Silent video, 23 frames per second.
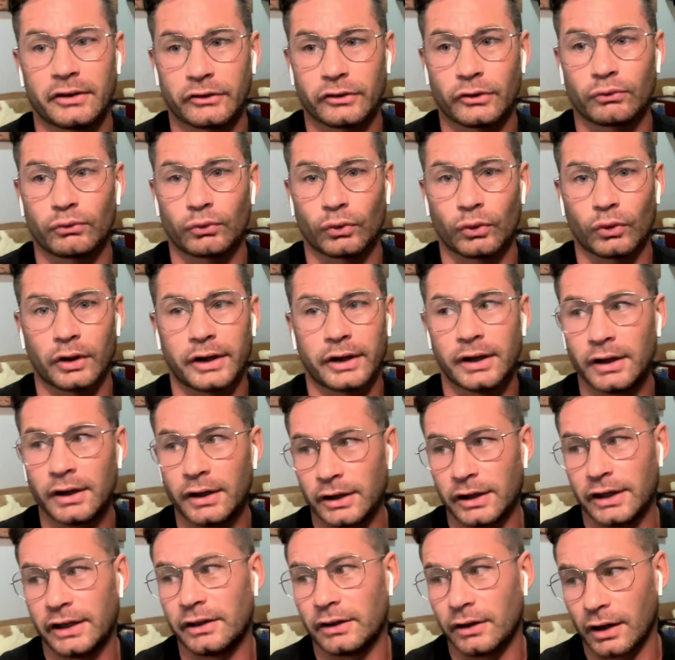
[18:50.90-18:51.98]
it to Roy
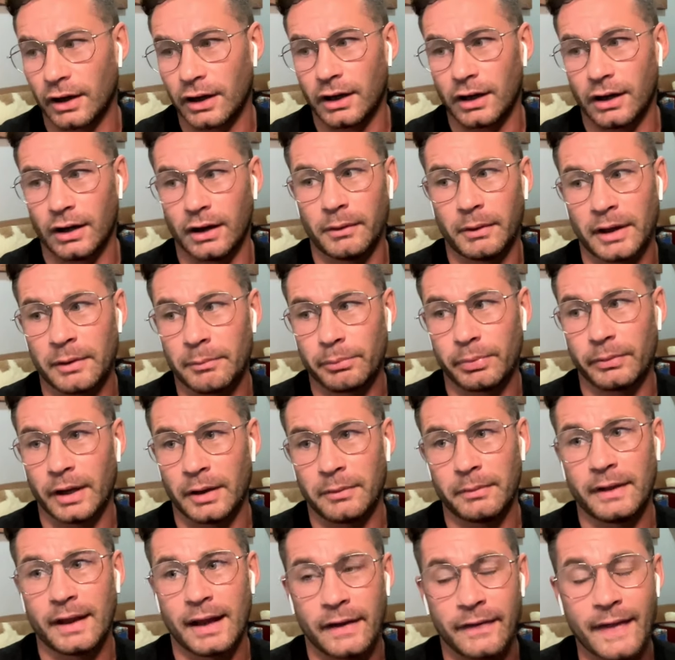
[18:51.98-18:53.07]
in
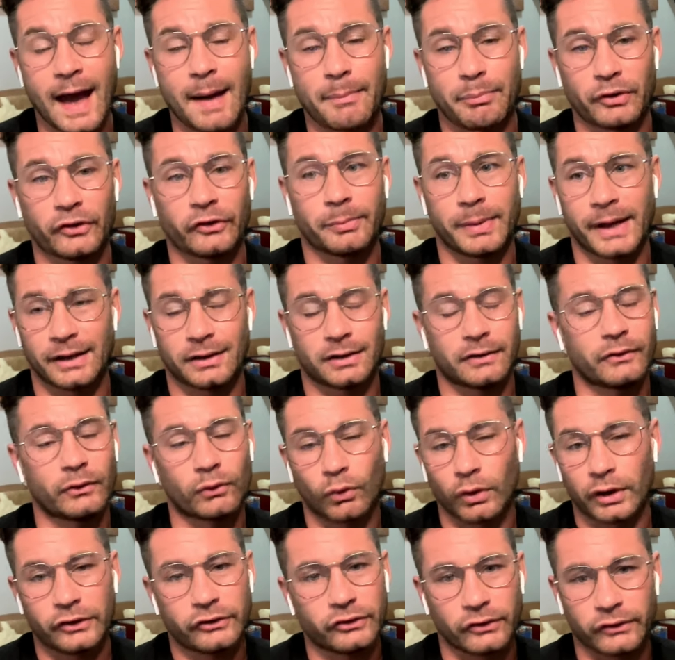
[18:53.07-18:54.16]
that perspective.
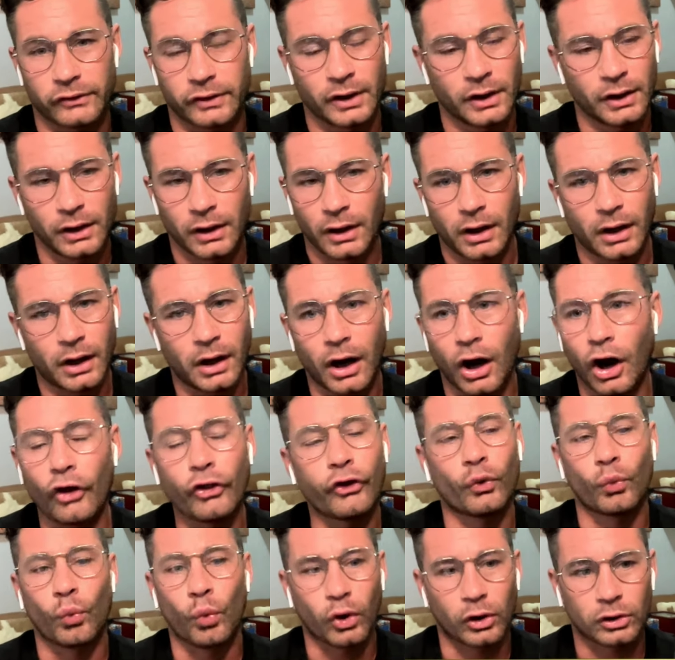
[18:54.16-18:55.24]
And Roy's just
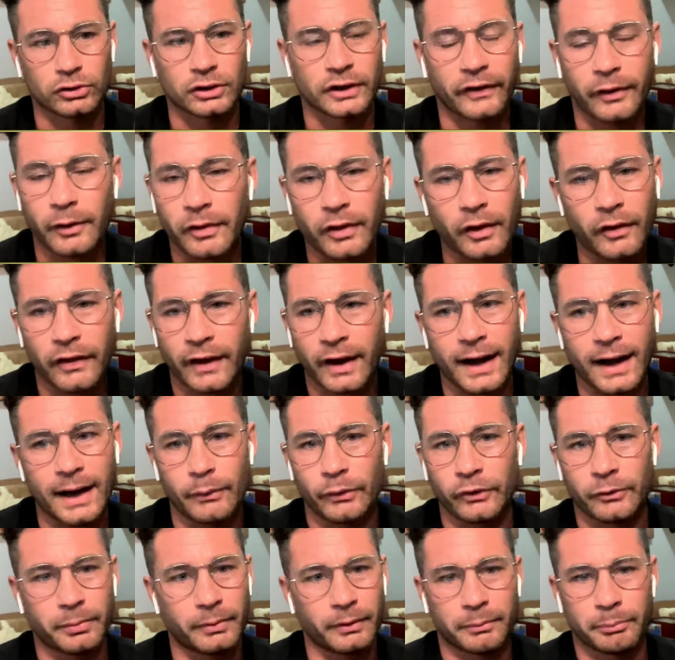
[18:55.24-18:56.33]
otherworldly. The guy
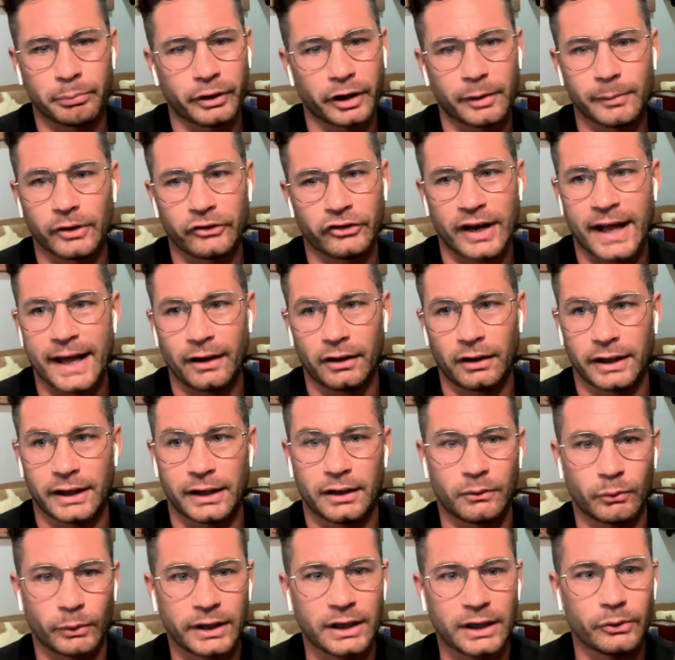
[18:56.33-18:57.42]
was pretty much an
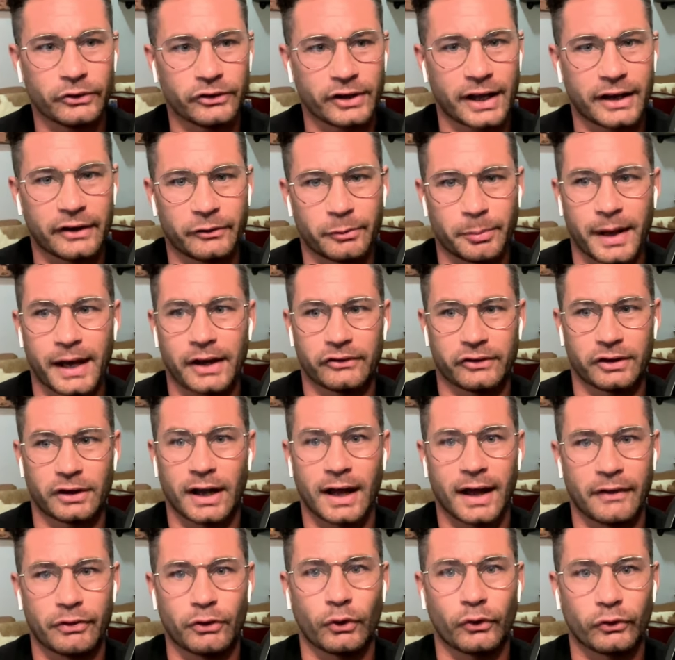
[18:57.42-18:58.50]
alien when he was at his best and
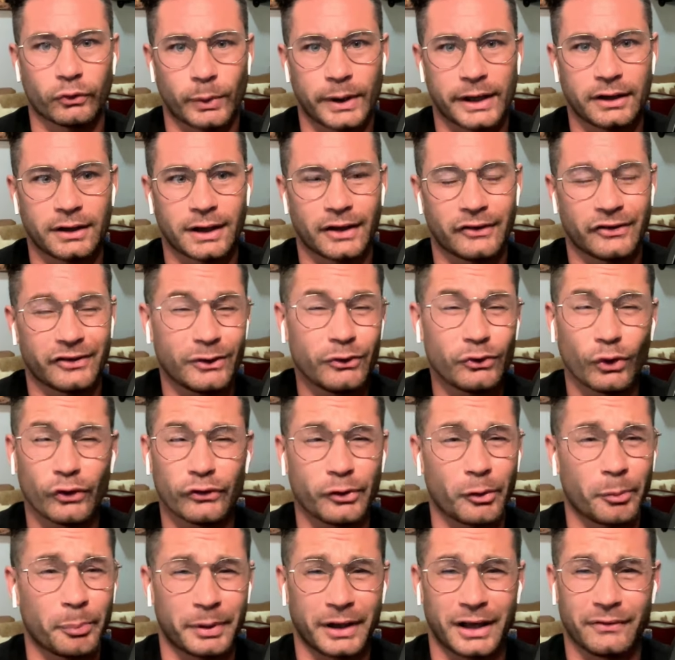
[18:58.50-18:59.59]
at those weight classes. He was
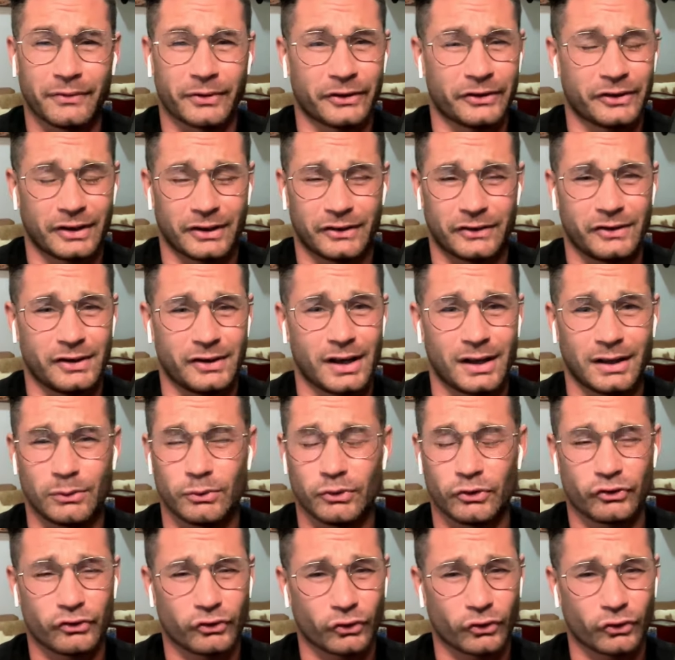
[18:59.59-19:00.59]
also big for 68. He was